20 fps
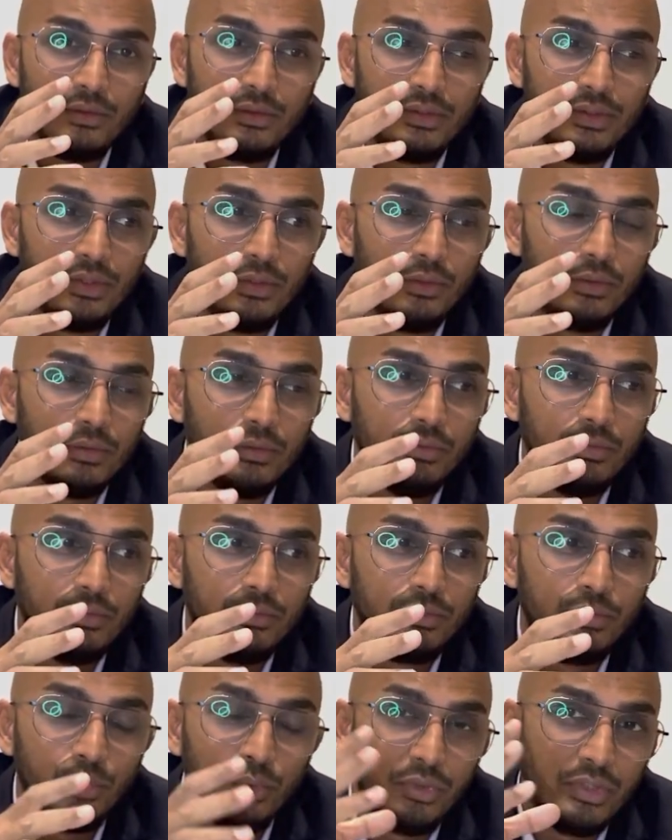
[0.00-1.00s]
you
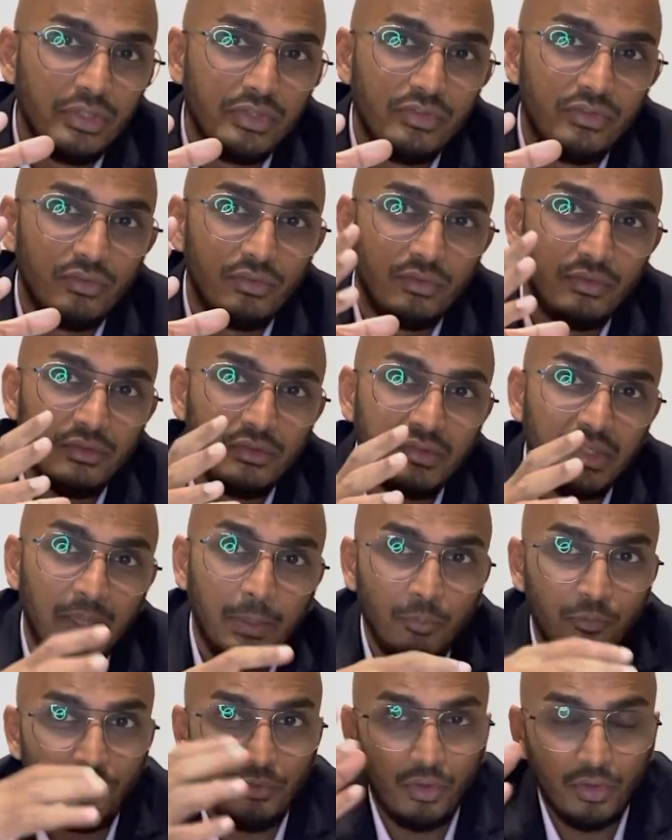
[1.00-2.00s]
know, tourists,
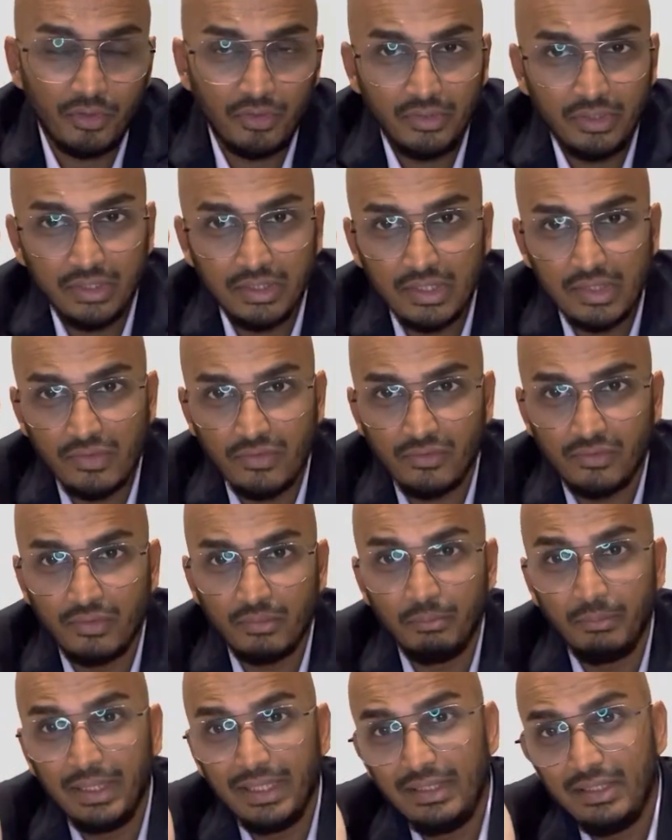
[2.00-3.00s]
some
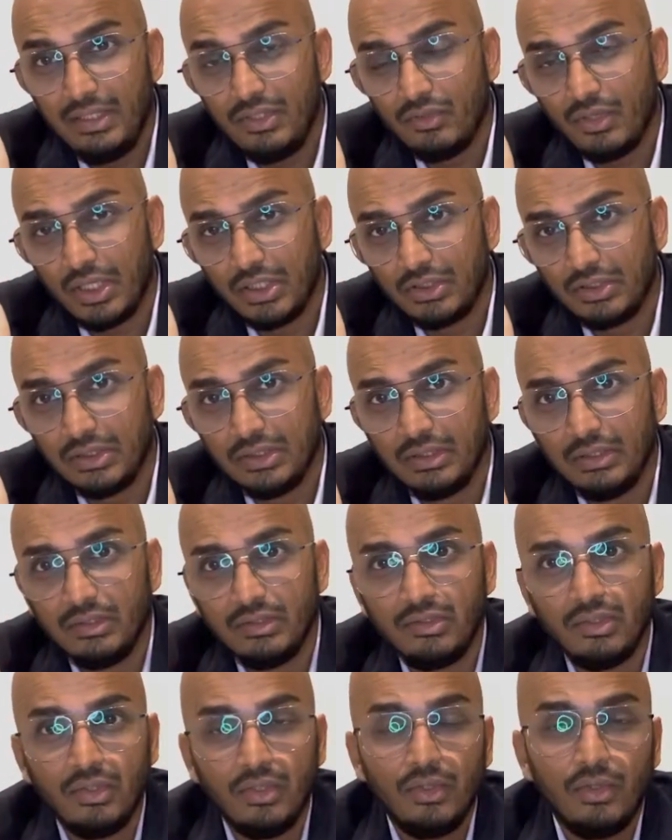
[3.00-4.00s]
foreigners, mainly
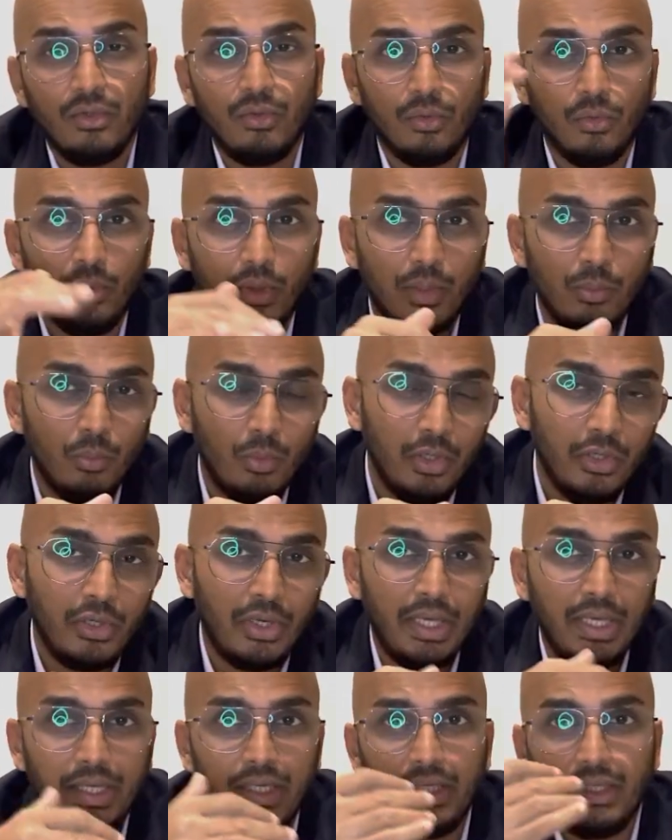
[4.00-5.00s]
Russians, who are
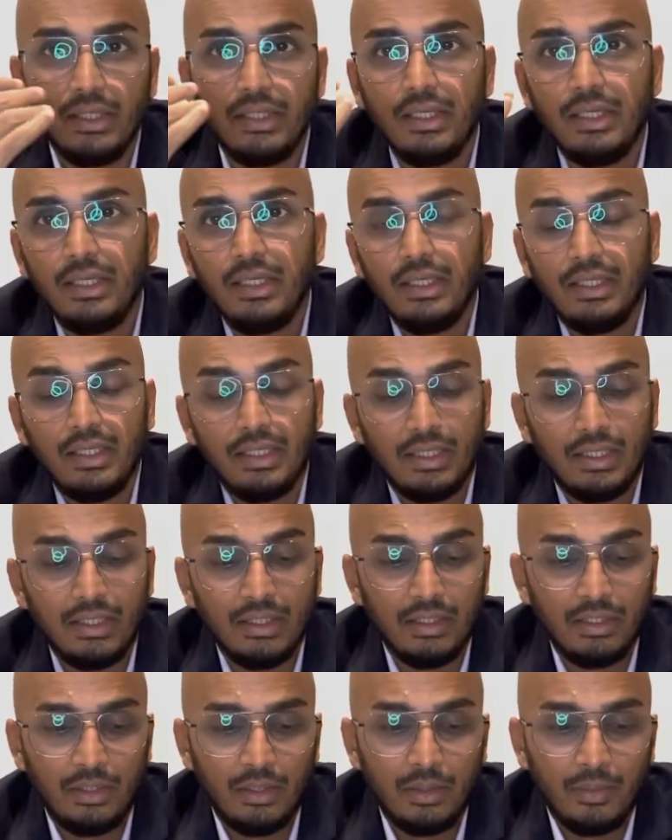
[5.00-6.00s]
working
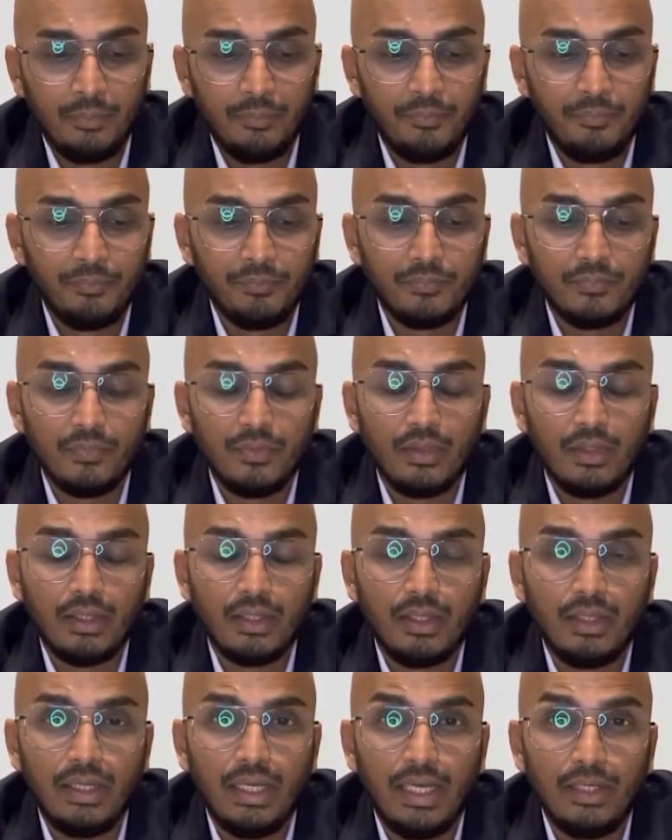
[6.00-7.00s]

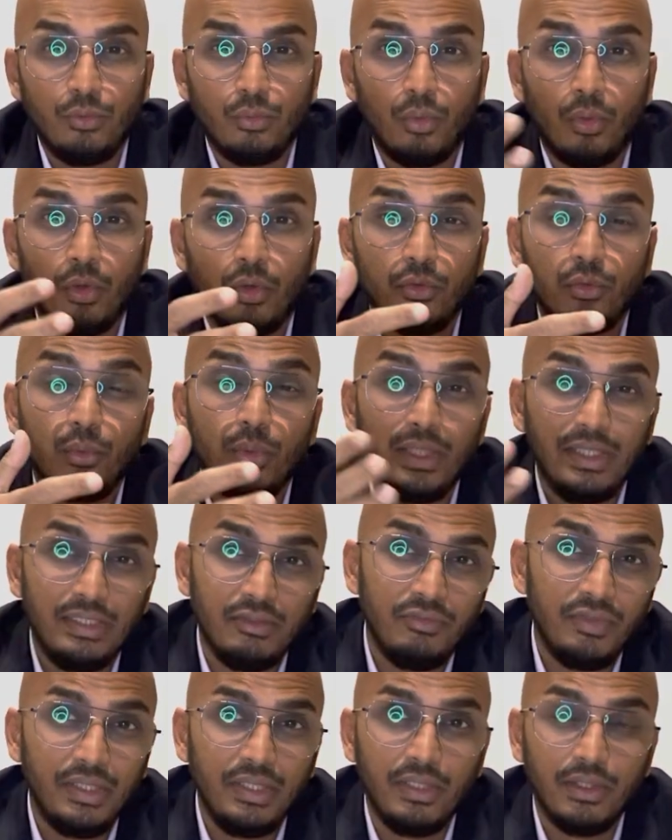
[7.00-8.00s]
who are
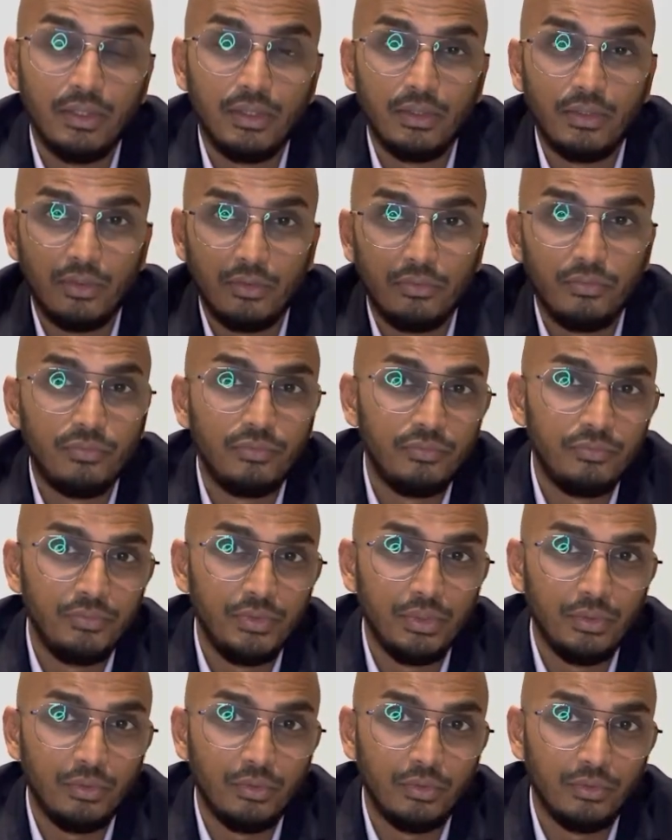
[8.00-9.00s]
living here,
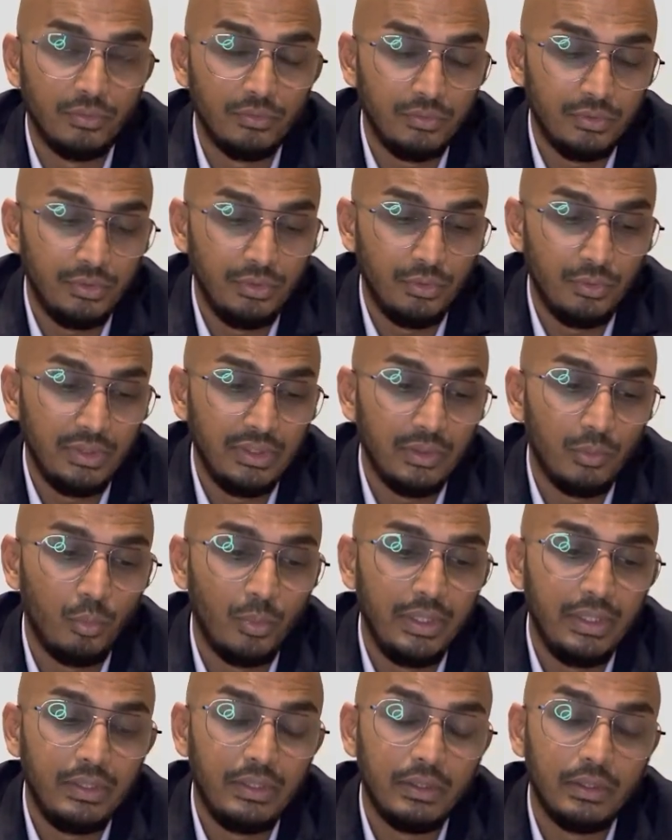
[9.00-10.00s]
you know, during the
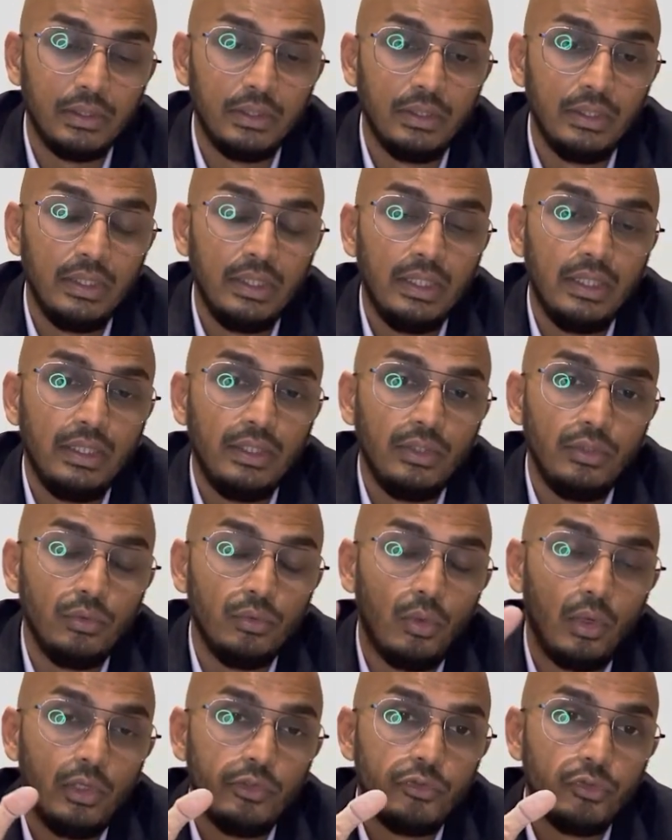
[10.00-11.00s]
winter.
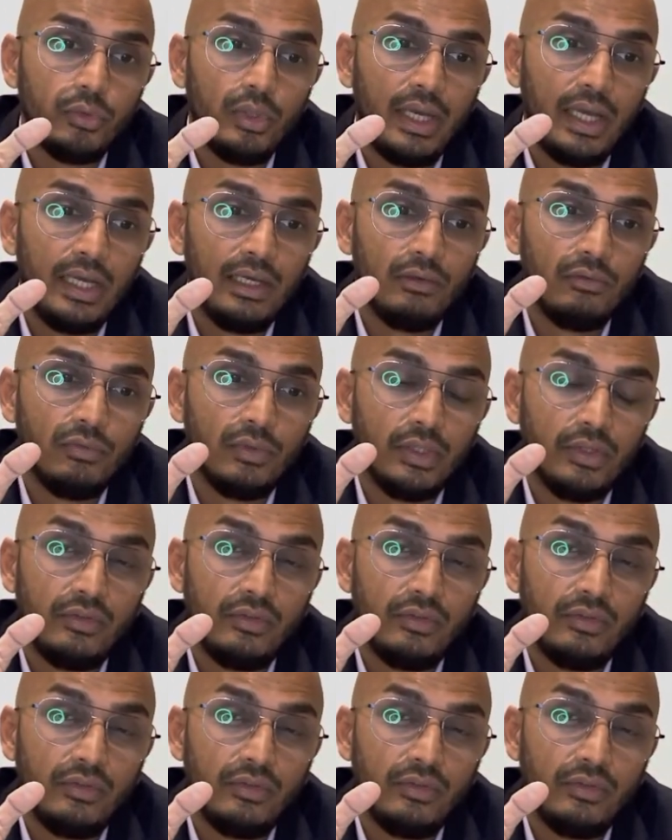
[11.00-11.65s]
You also have